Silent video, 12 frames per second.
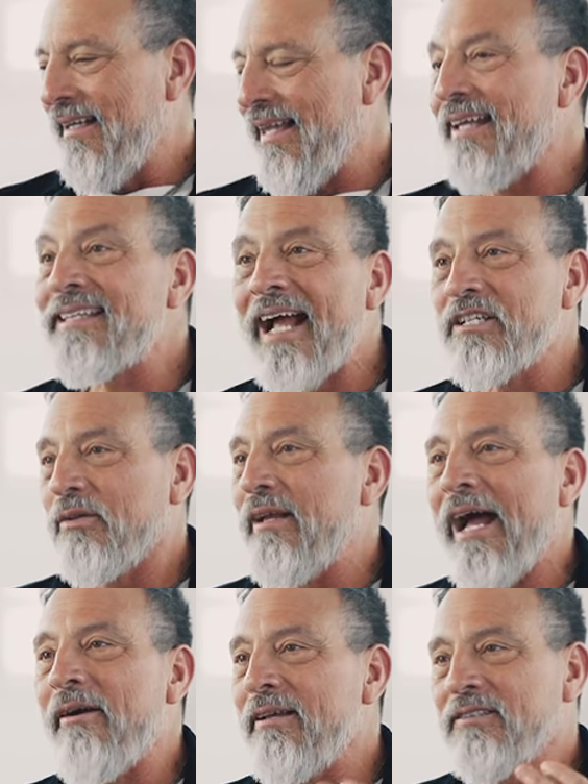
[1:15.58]
And that's
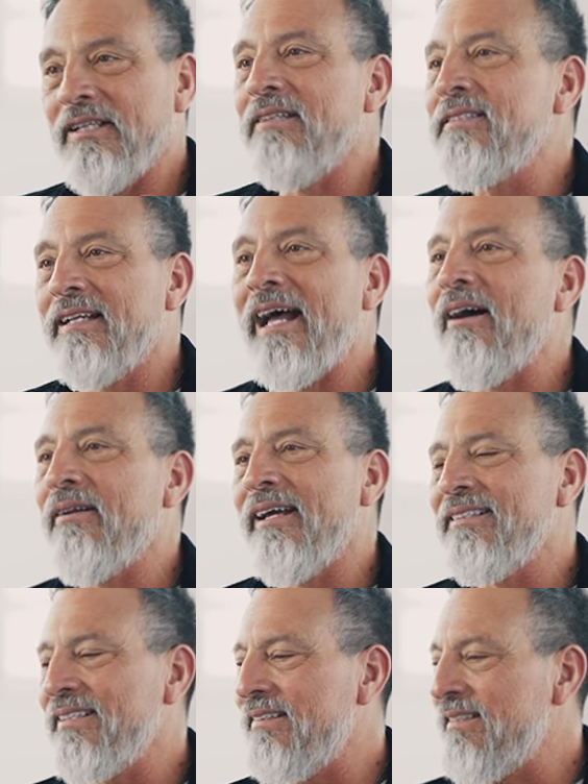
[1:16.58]
actually how I sent it out.
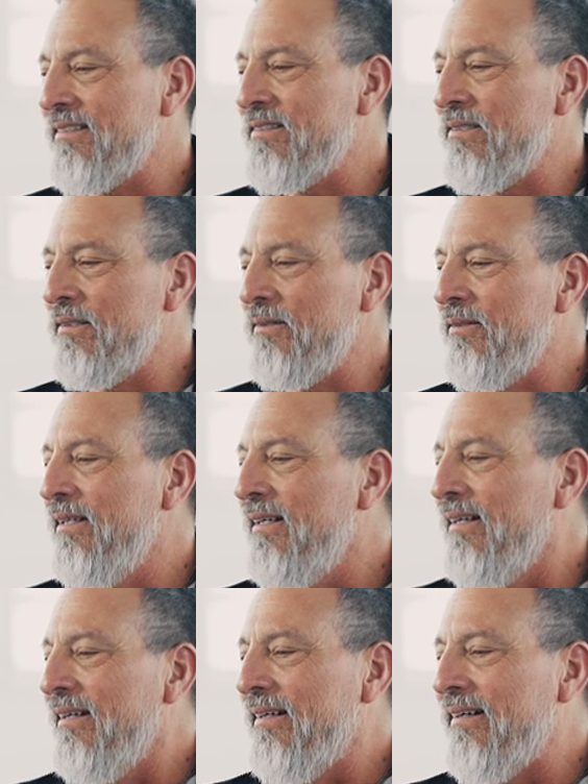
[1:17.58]
I sent it to
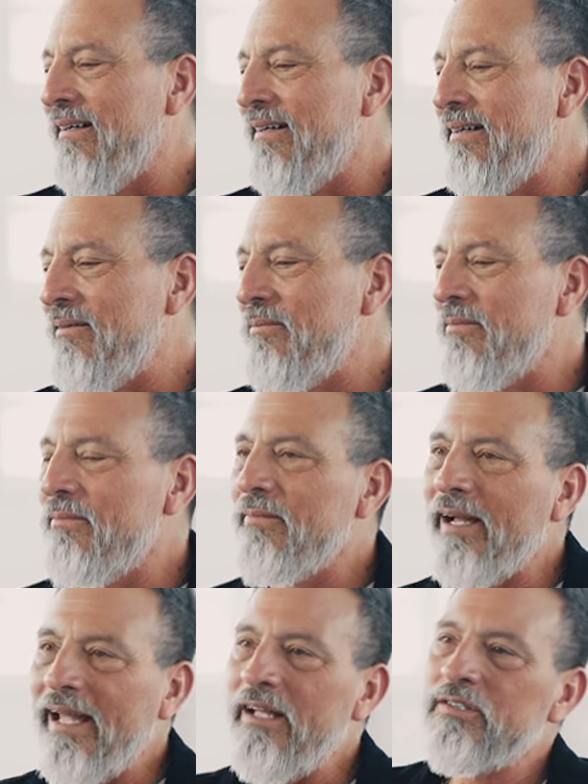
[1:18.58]

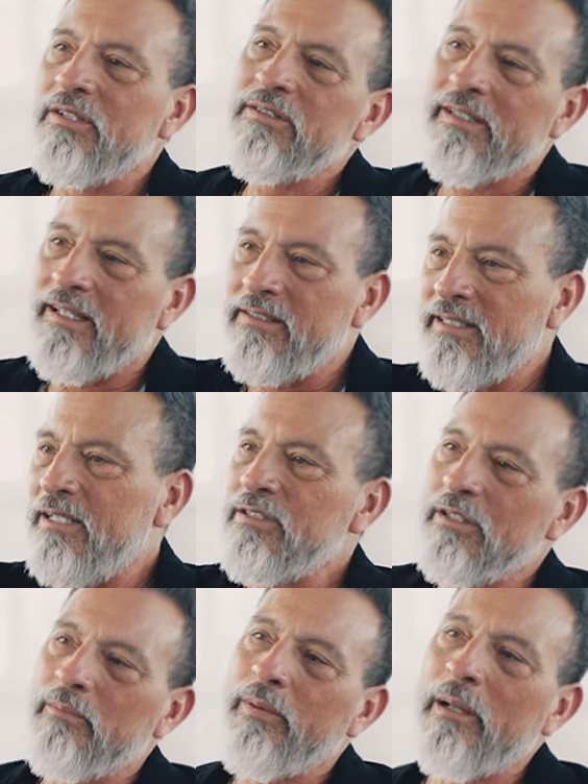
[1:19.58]
my agent, and they sent it
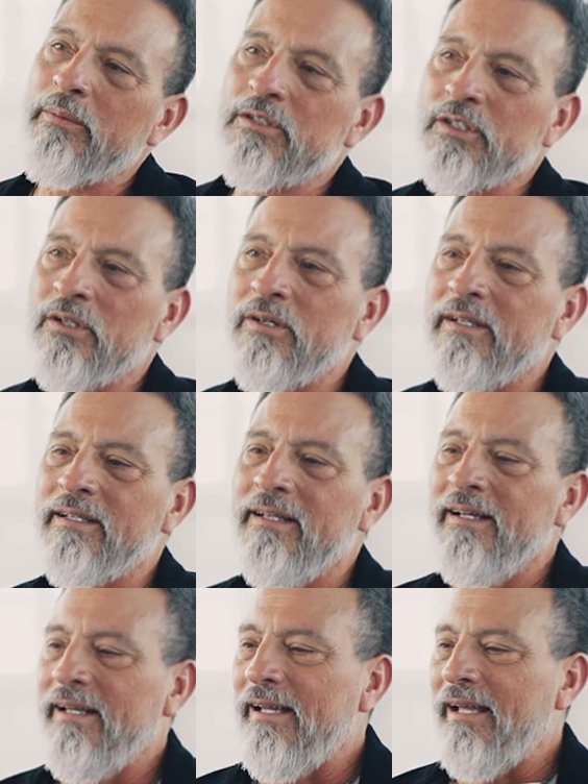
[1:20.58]
to the publisher,
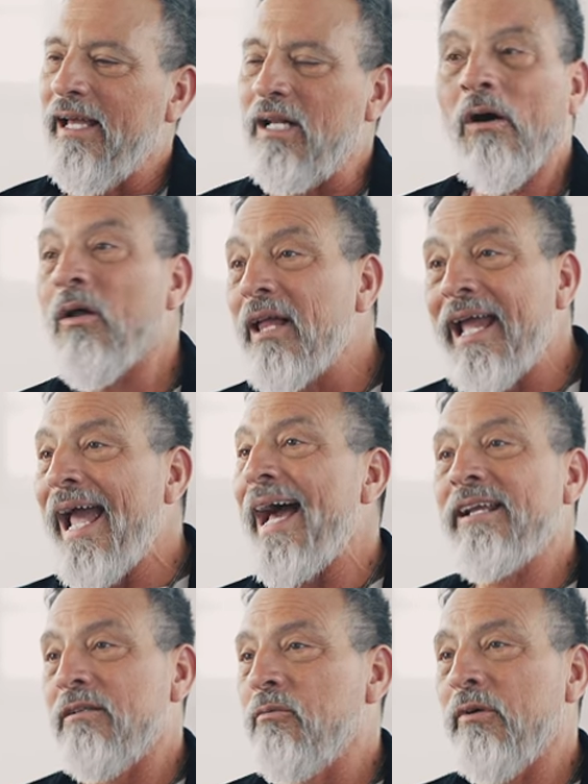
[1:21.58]
and all I
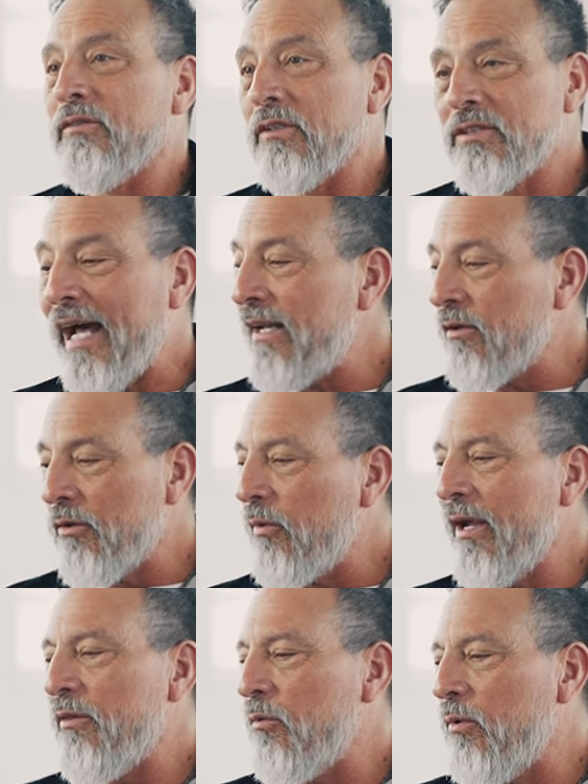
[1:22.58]
had was the title, The
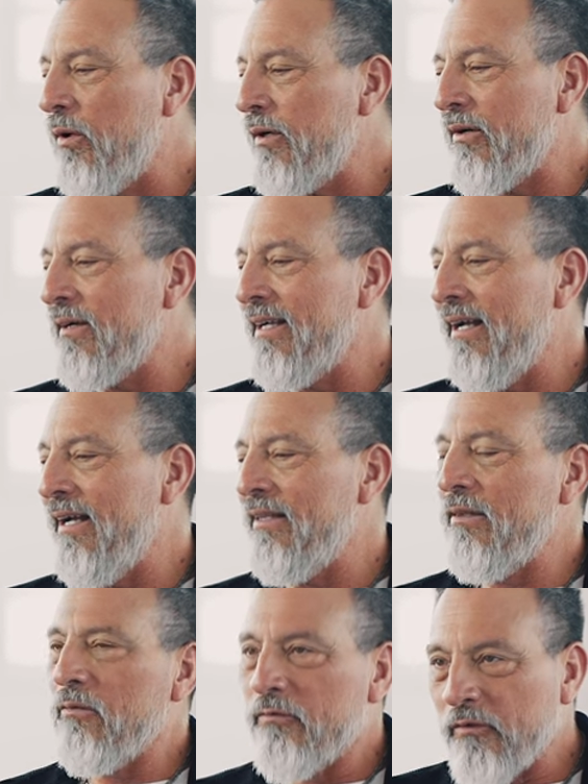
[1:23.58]
Way of the Warrior,
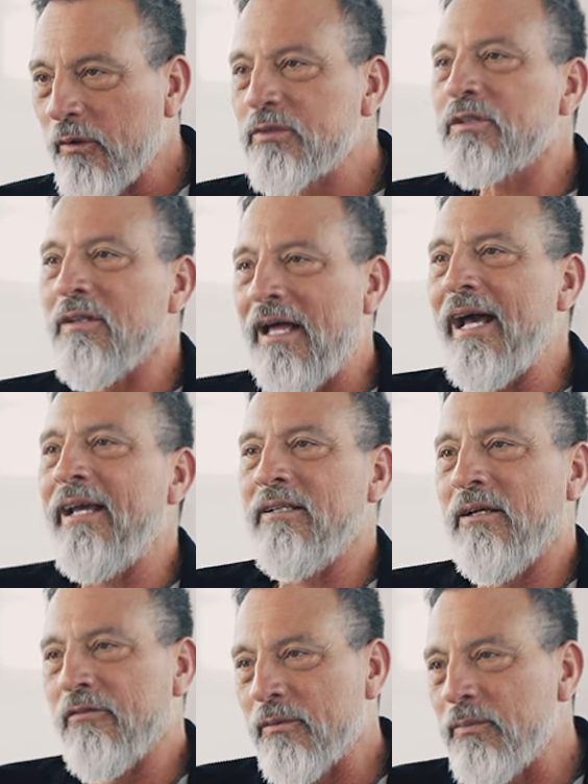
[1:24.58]
and the first
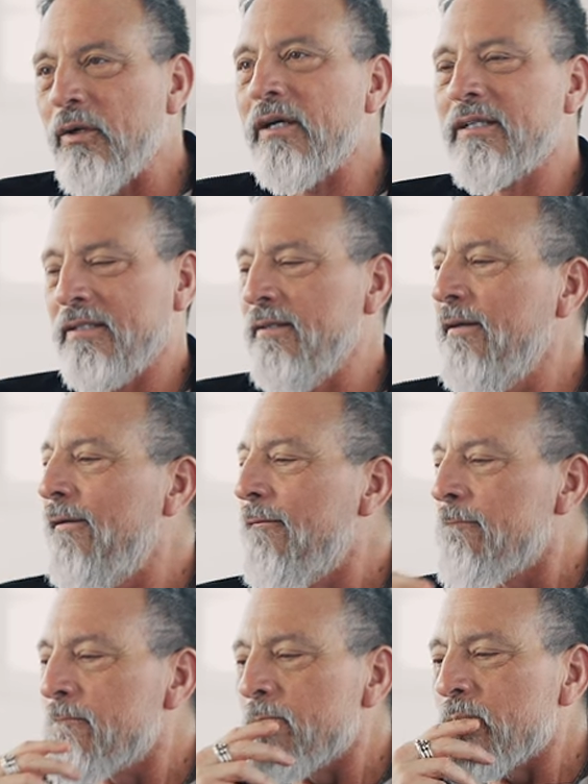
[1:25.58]
line of the book.
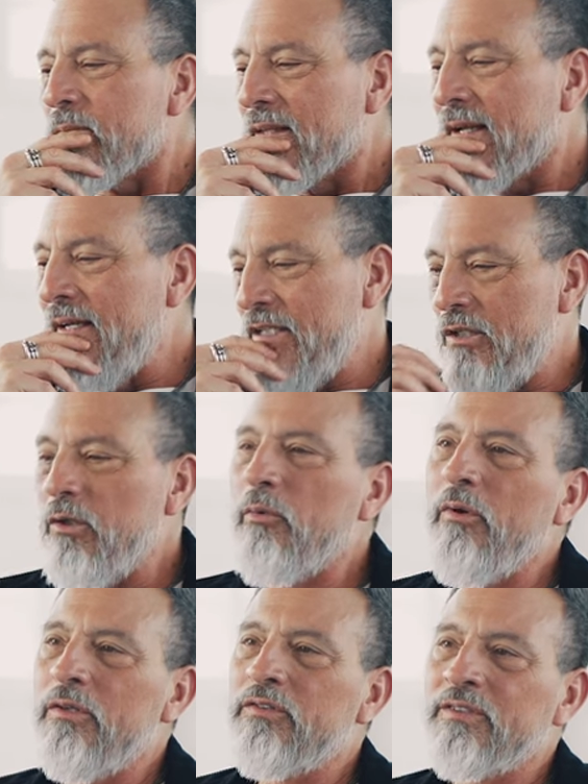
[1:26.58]
I knew it
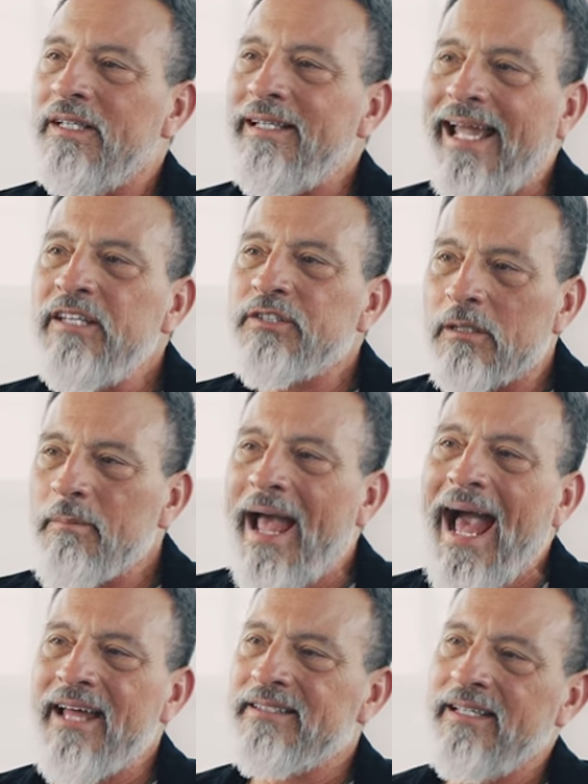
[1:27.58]
was an ancient
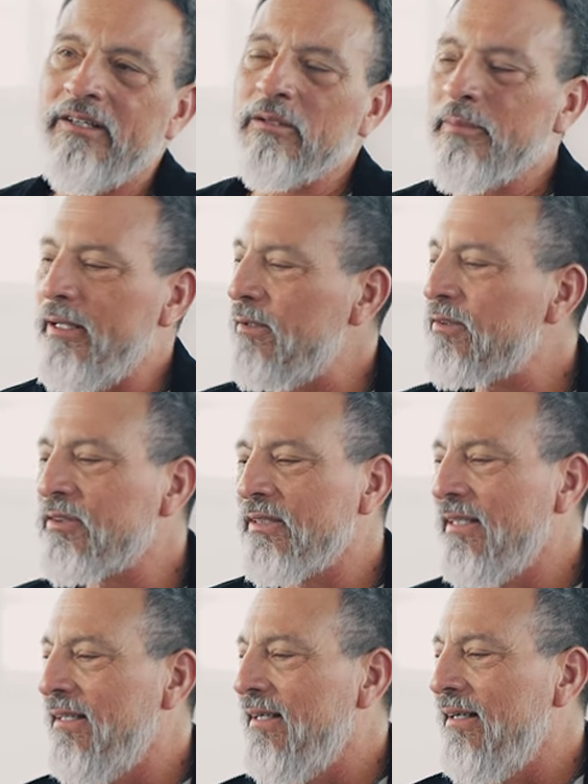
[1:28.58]
path to inner peace.